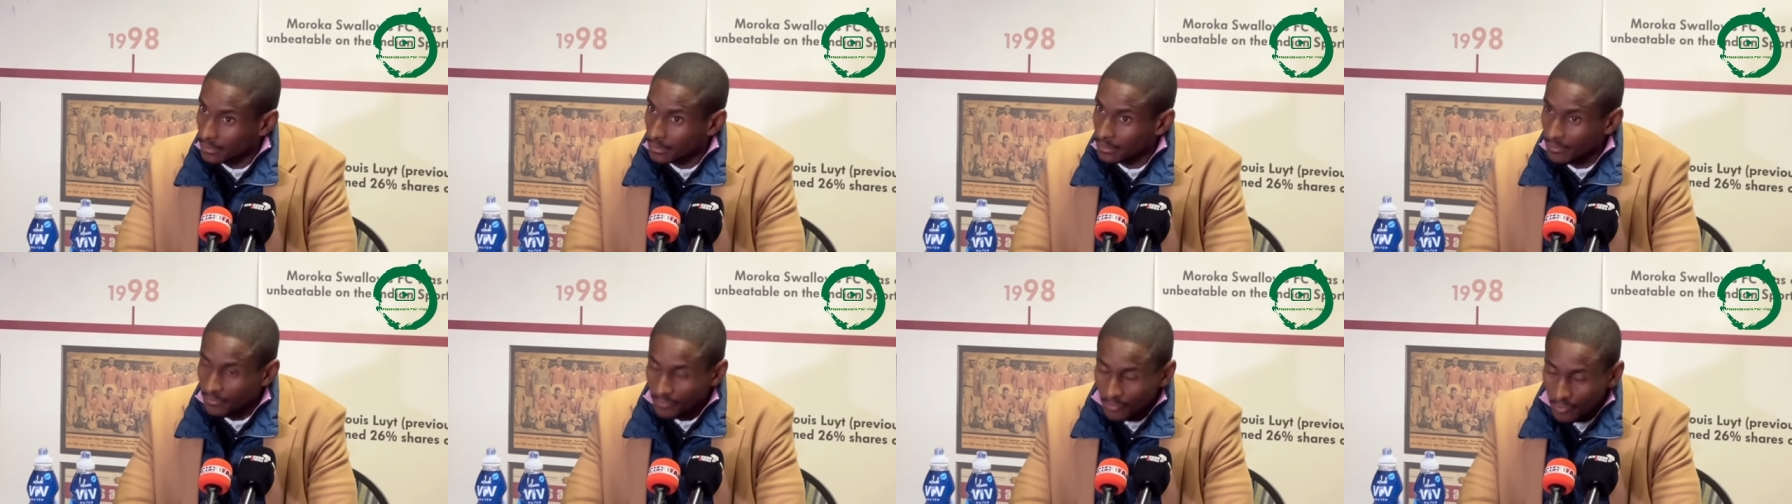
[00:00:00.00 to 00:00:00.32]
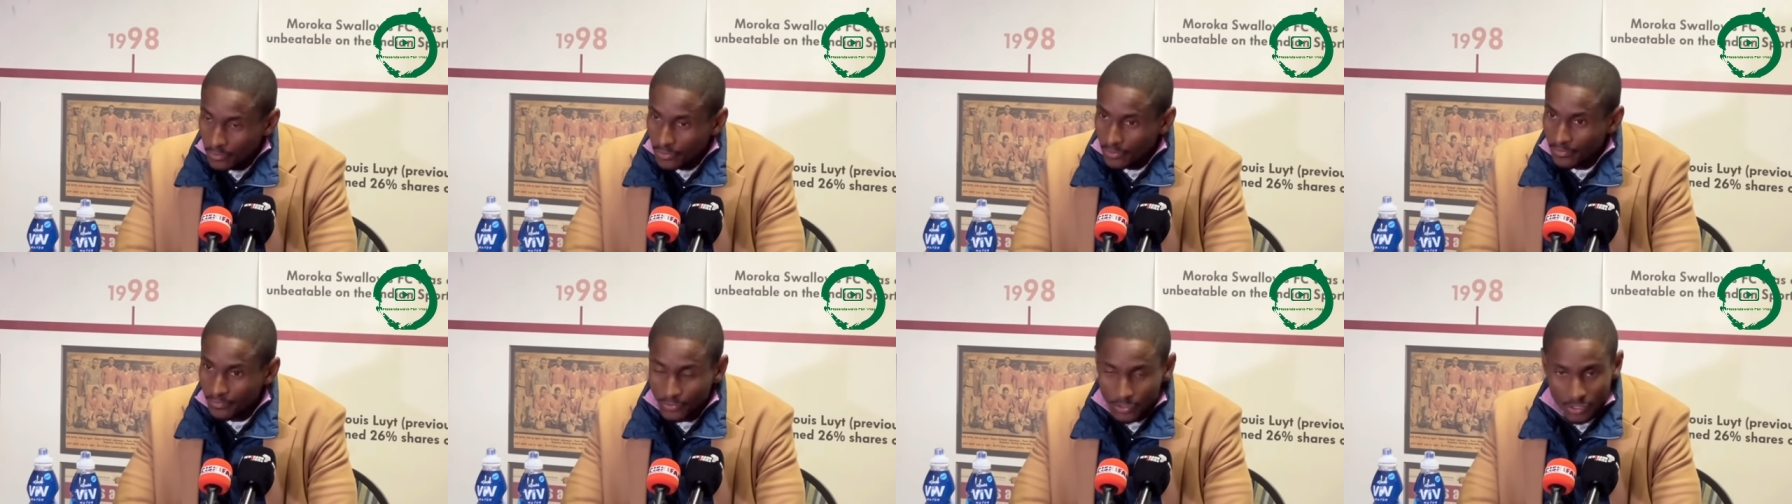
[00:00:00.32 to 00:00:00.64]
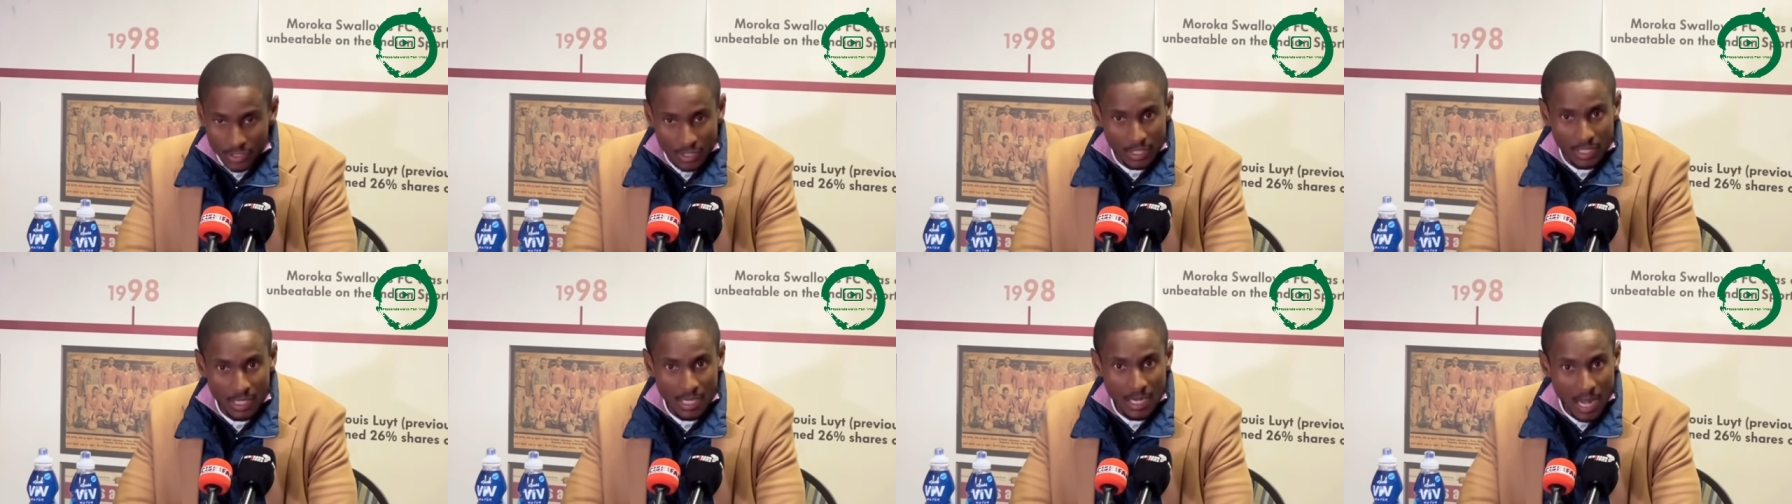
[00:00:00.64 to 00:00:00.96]
the fourth
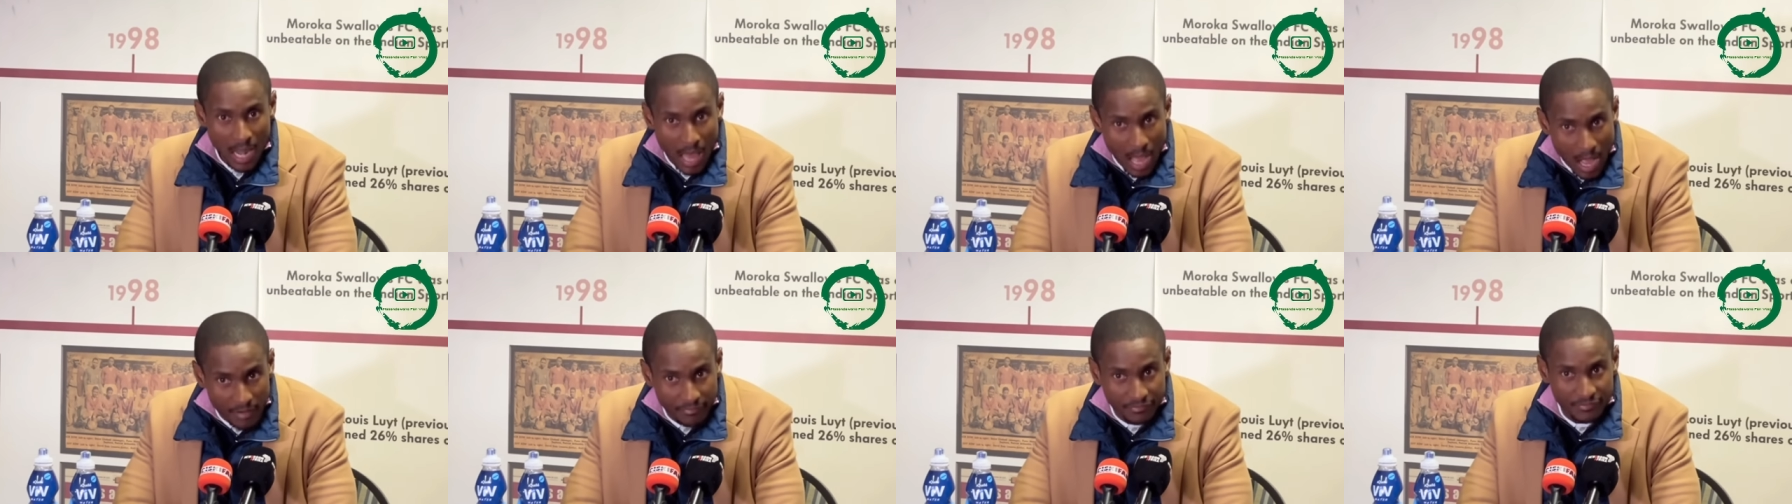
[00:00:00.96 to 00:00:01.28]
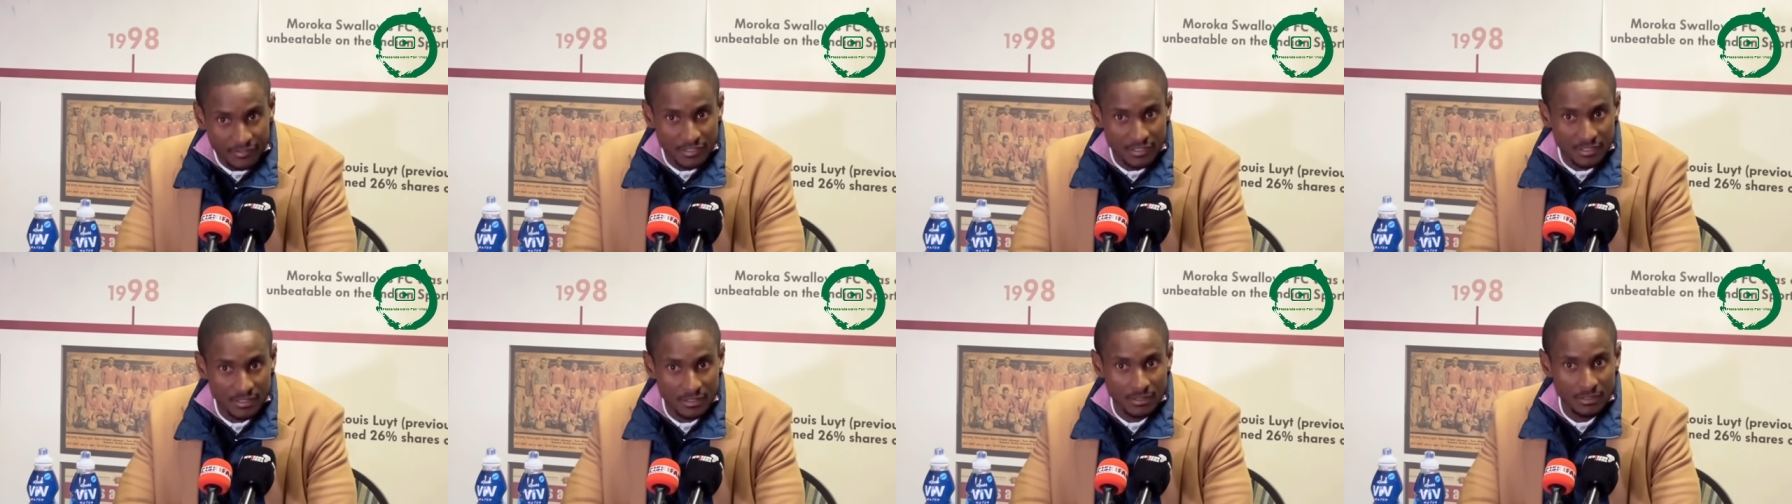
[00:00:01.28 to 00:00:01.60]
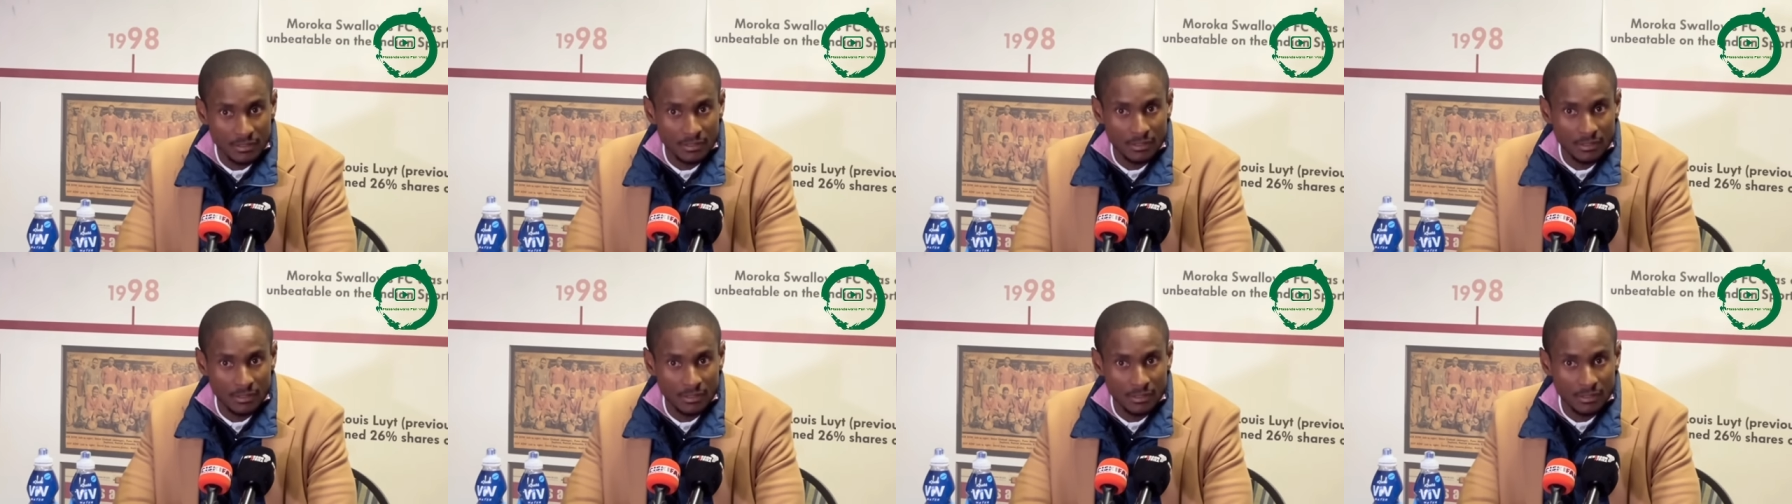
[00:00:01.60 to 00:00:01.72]
official, he laughs.